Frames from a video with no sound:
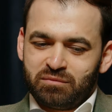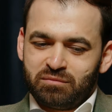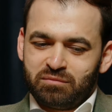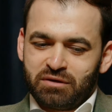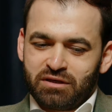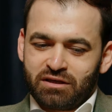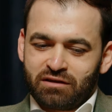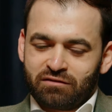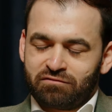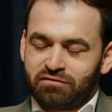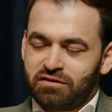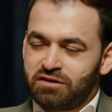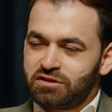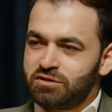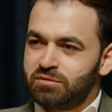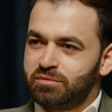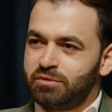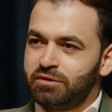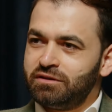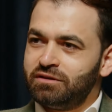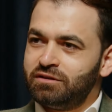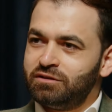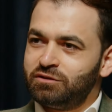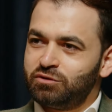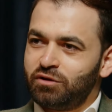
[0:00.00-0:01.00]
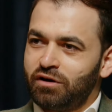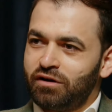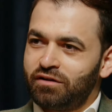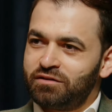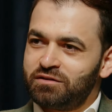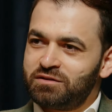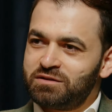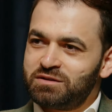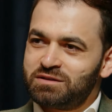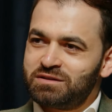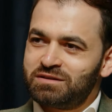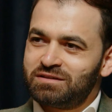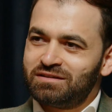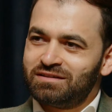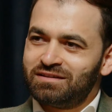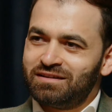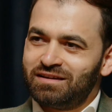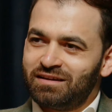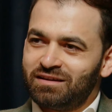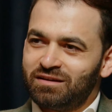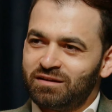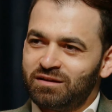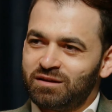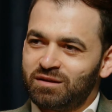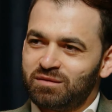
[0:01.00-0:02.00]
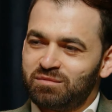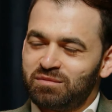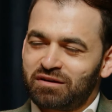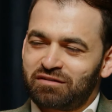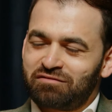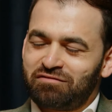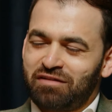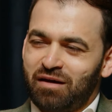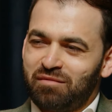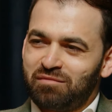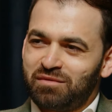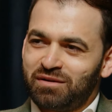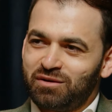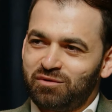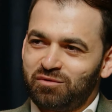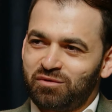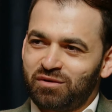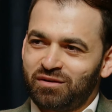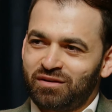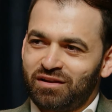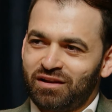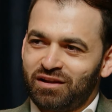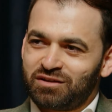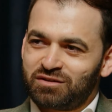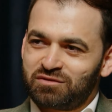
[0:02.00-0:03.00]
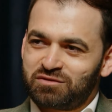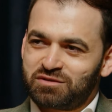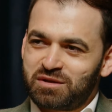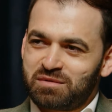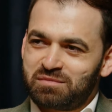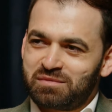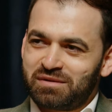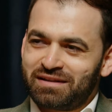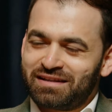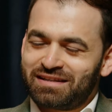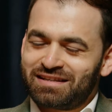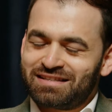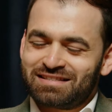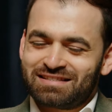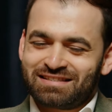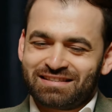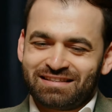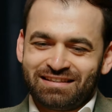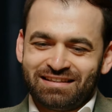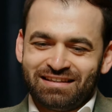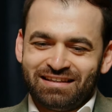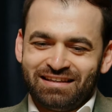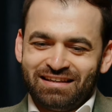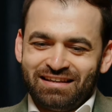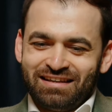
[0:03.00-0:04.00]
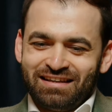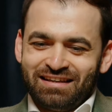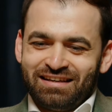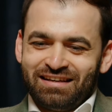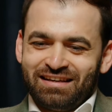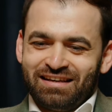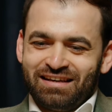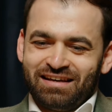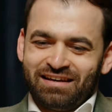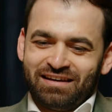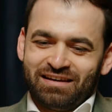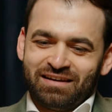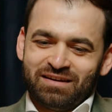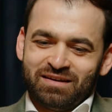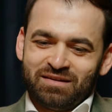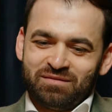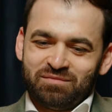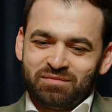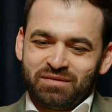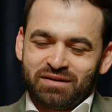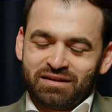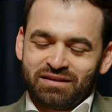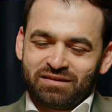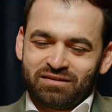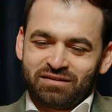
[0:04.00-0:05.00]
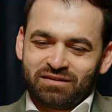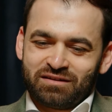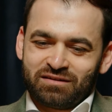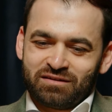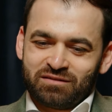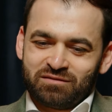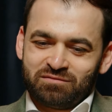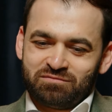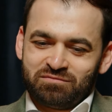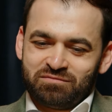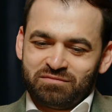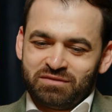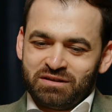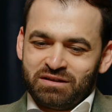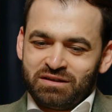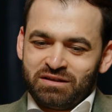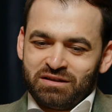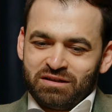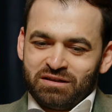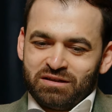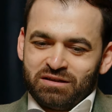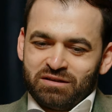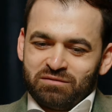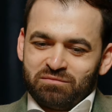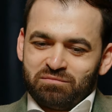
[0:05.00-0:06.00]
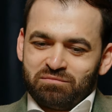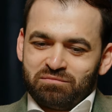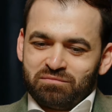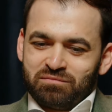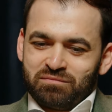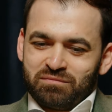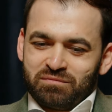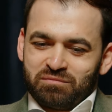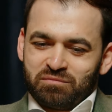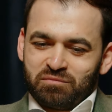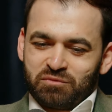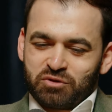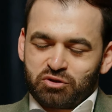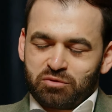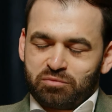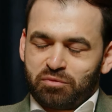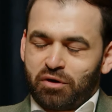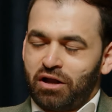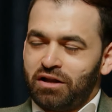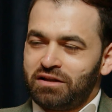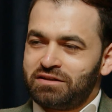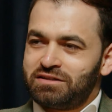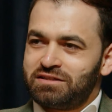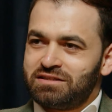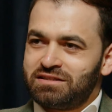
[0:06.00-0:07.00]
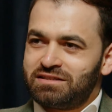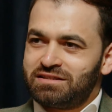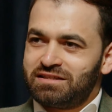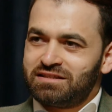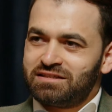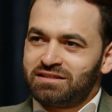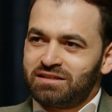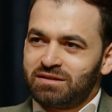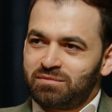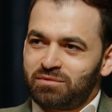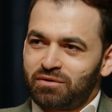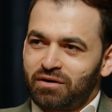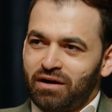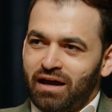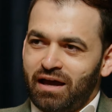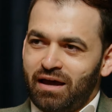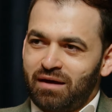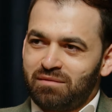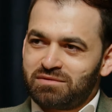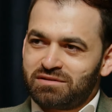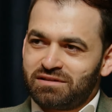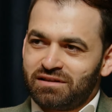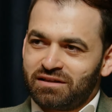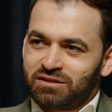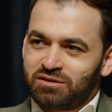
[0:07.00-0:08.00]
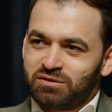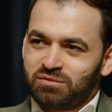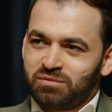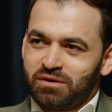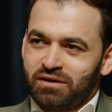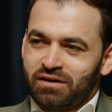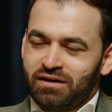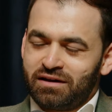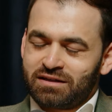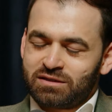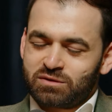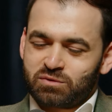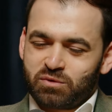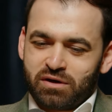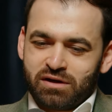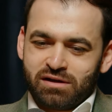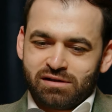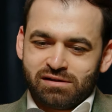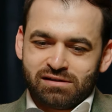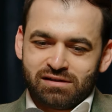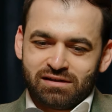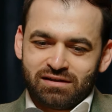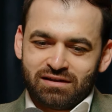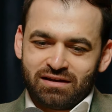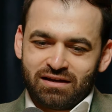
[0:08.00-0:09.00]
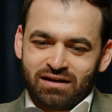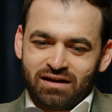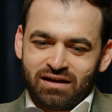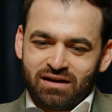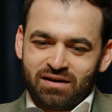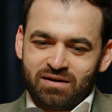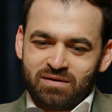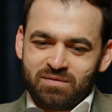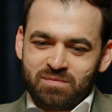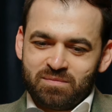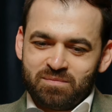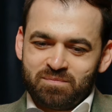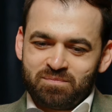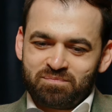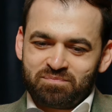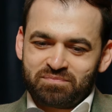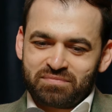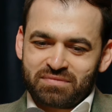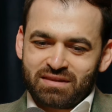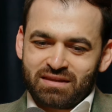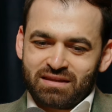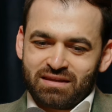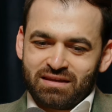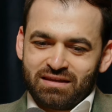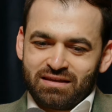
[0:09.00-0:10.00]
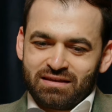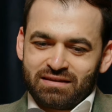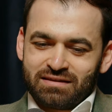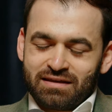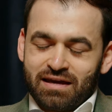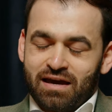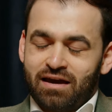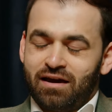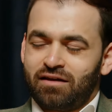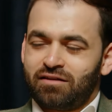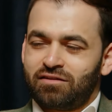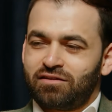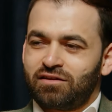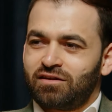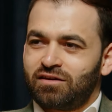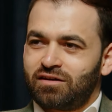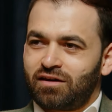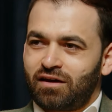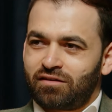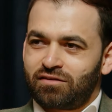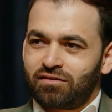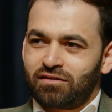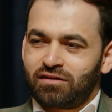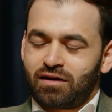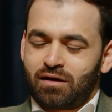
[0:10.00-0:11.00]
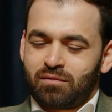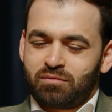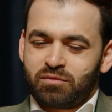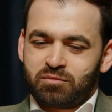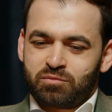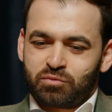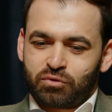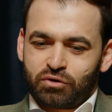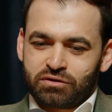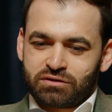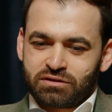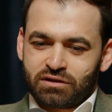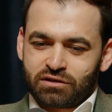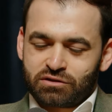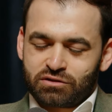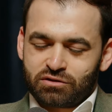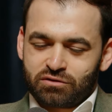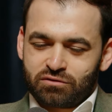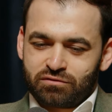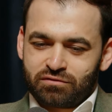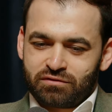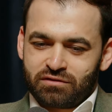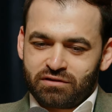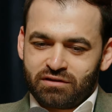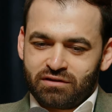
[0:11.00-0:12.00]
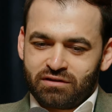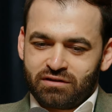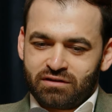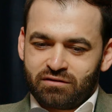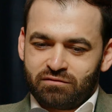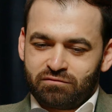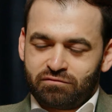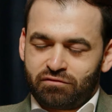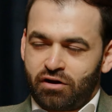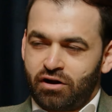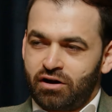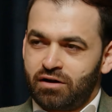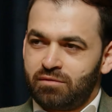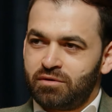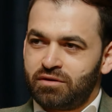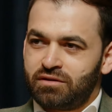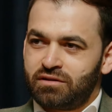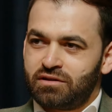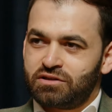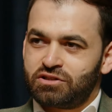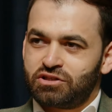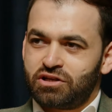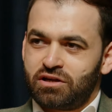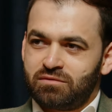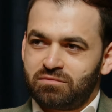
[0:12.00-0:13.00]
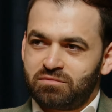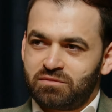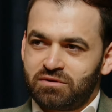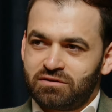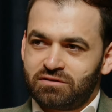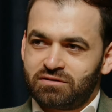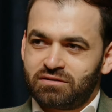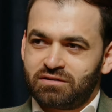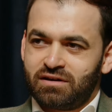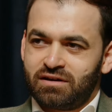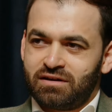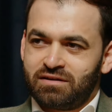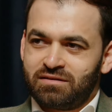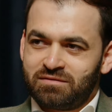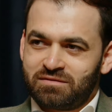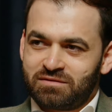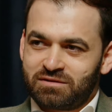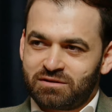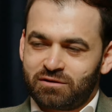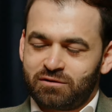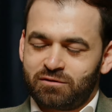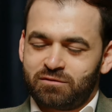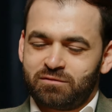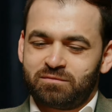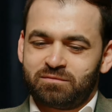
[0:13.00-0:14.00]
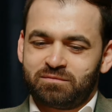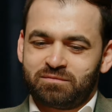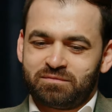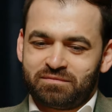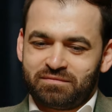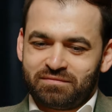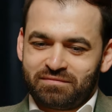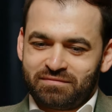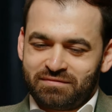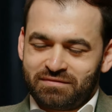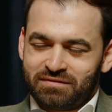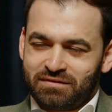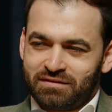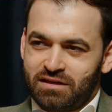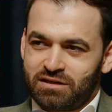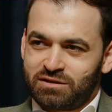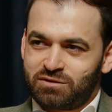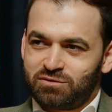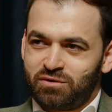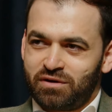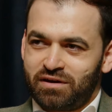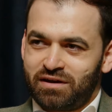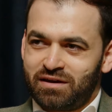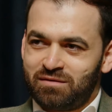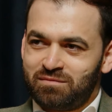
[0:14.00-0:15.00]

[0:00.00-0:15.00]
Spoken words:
visible to others in a big family with a lot of siblings, in a metropolitan city perhaps like Dubai as well. I think I'm a product of the environment that shaped me today. So that's who I